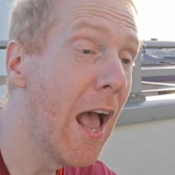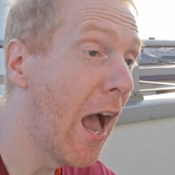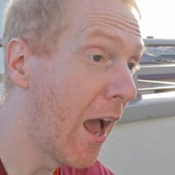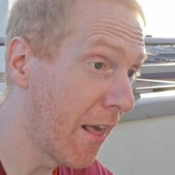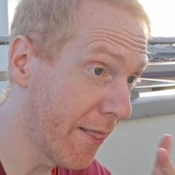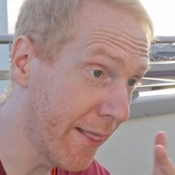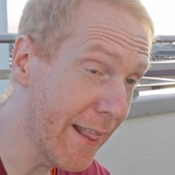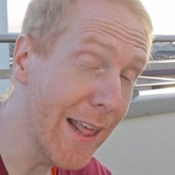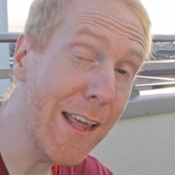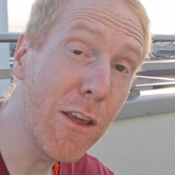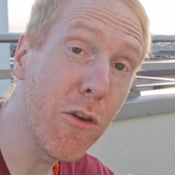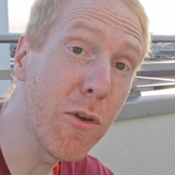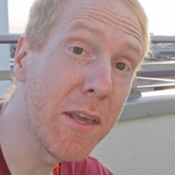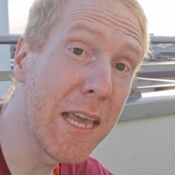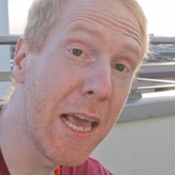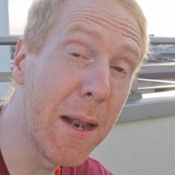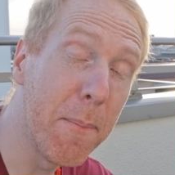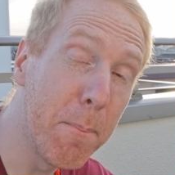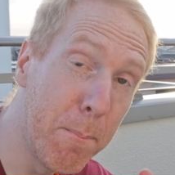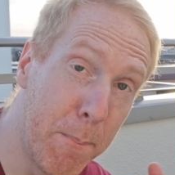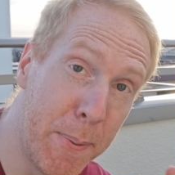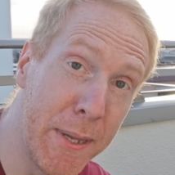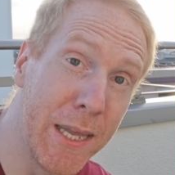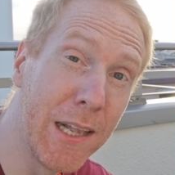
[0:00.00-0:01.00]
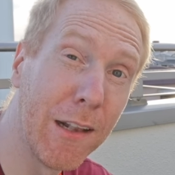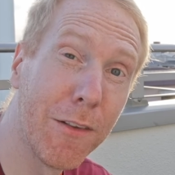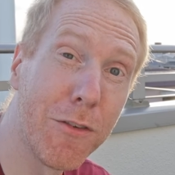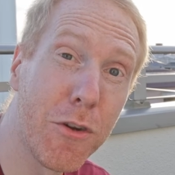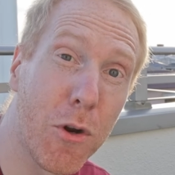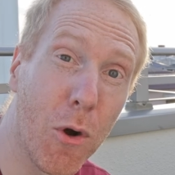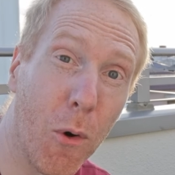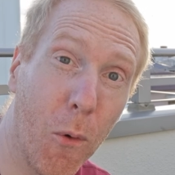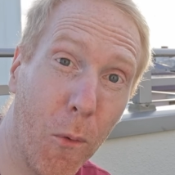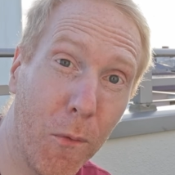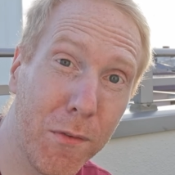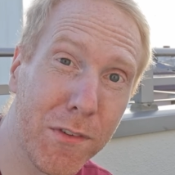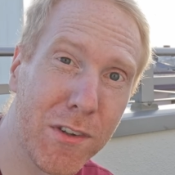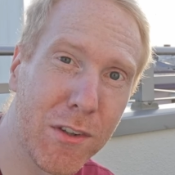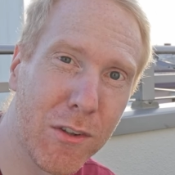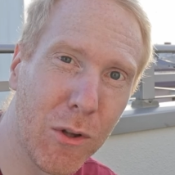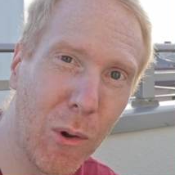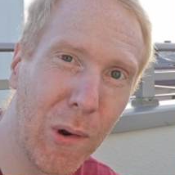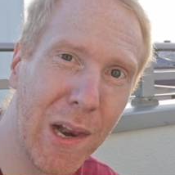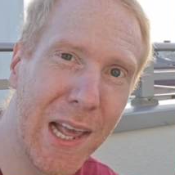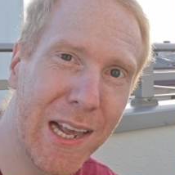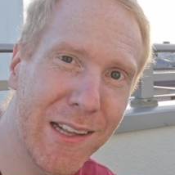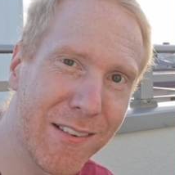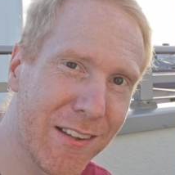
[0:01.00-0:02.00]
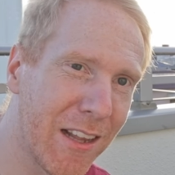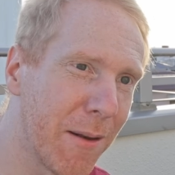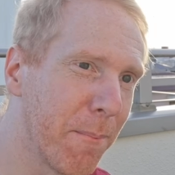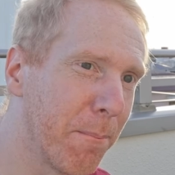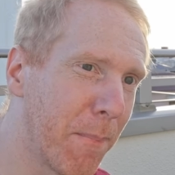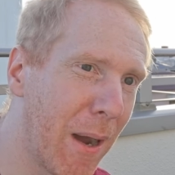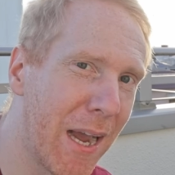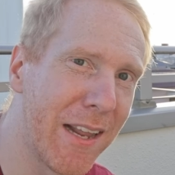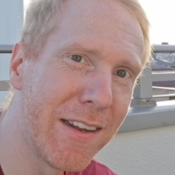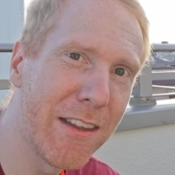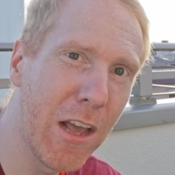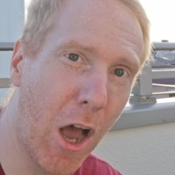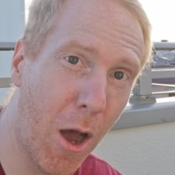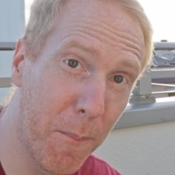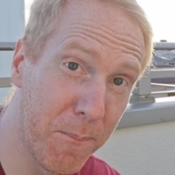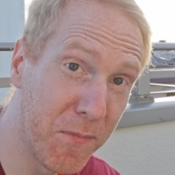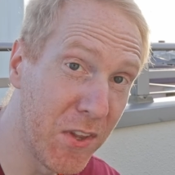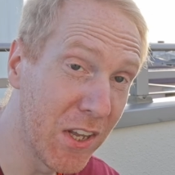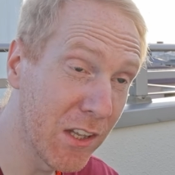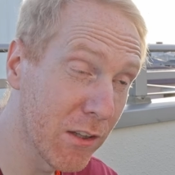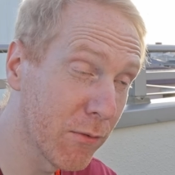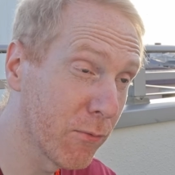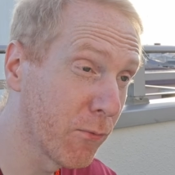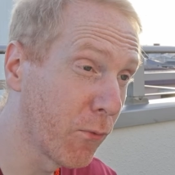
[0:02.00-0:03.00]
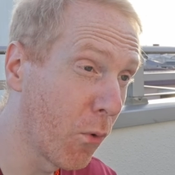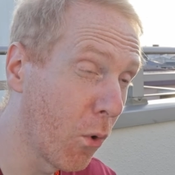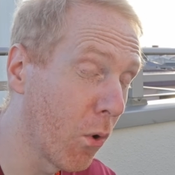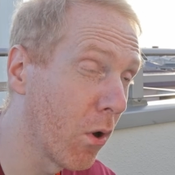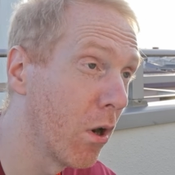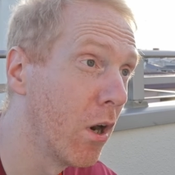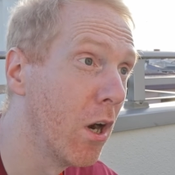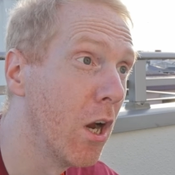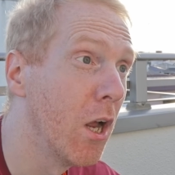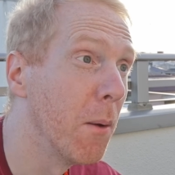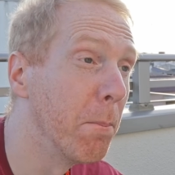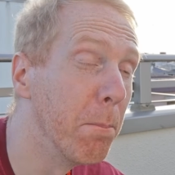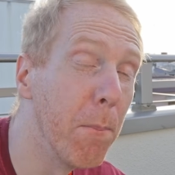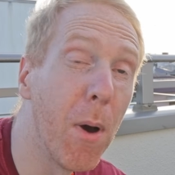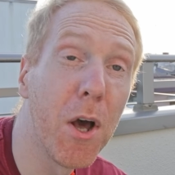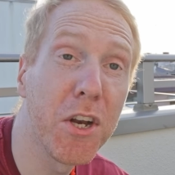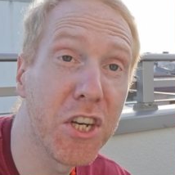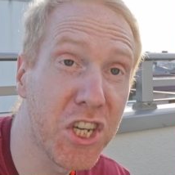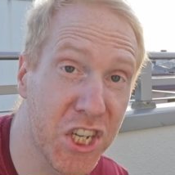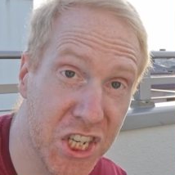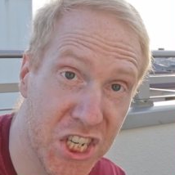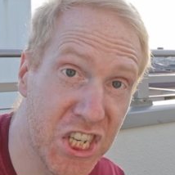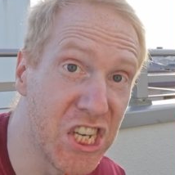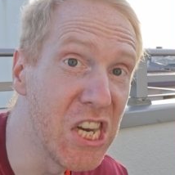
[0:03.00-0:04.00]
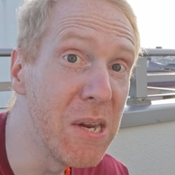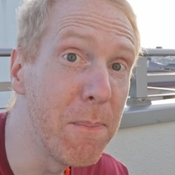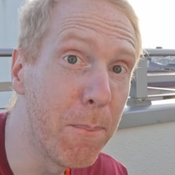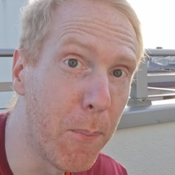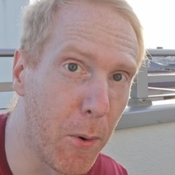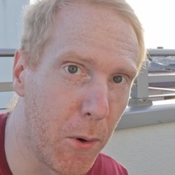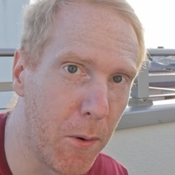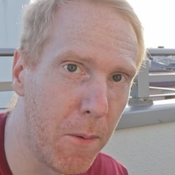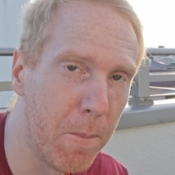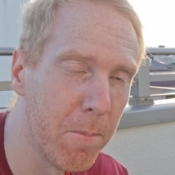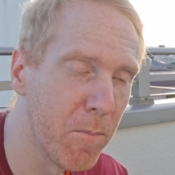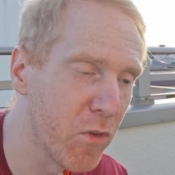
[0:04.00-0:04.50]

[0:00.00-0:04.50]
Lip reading: I think you can build your own Solex and buy the optics for much cheaper.